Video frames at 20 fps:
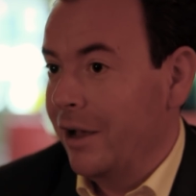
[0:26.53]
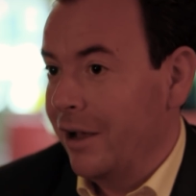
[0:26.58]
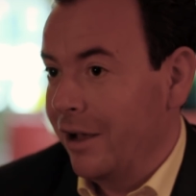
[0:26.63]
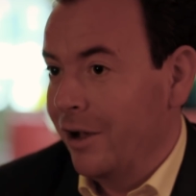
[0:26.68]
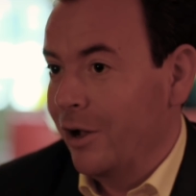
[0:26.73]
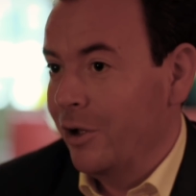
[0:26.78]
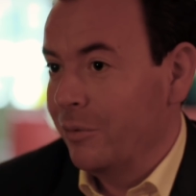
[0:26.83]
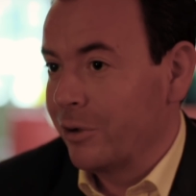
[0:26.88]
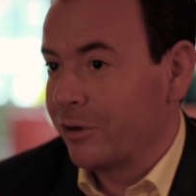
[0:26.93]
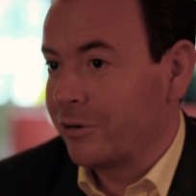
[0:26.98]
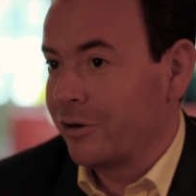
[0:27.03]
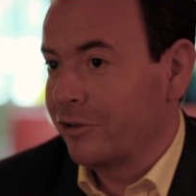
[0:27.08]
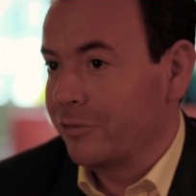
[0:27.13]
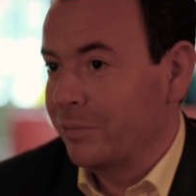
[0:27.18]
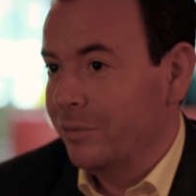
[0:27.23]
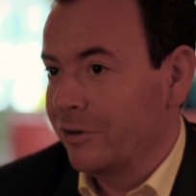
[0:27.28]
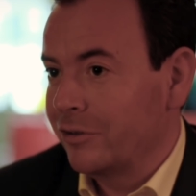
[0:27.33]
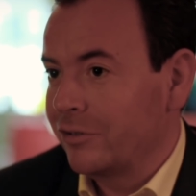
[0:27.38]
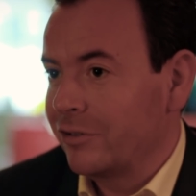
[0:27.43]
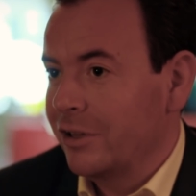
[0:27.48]
at home at
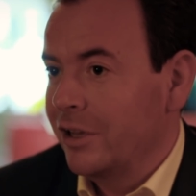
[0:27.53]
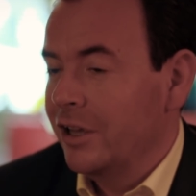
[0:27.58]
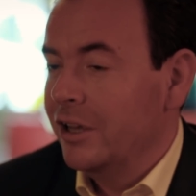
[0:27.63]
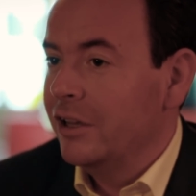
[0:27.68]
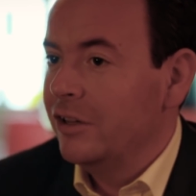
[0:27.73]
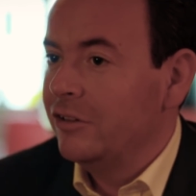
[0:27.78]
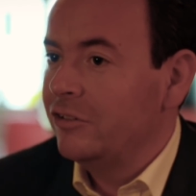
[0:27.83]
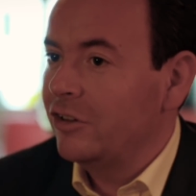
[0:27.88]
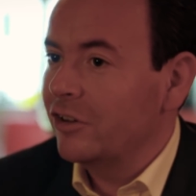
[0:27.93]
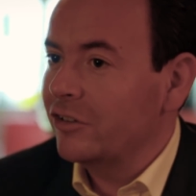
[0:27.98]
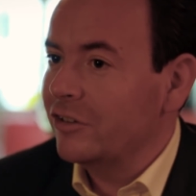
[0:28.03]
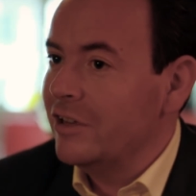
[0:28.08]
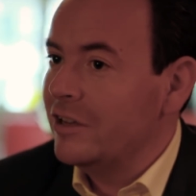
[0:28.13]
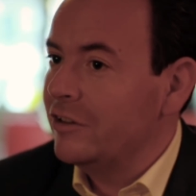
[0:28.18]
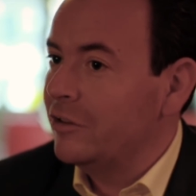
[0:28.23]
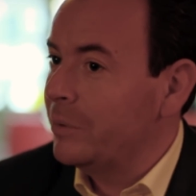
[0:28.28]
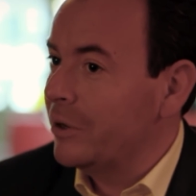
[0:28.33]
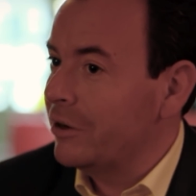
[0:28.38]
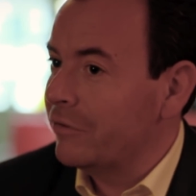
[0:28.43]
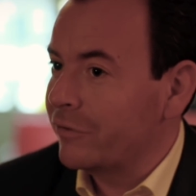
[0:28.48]
Christmas just
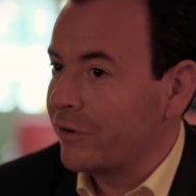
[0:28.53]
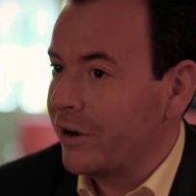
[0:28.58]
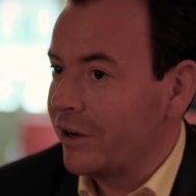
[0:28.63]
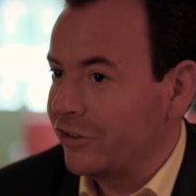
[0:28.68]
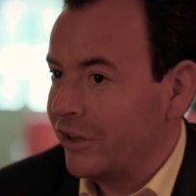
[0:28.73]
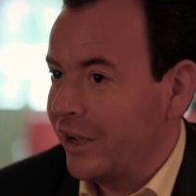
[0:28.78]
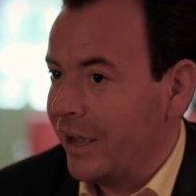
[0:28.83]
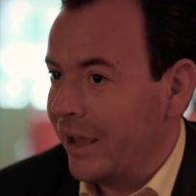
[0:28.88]
needs a bit of fresh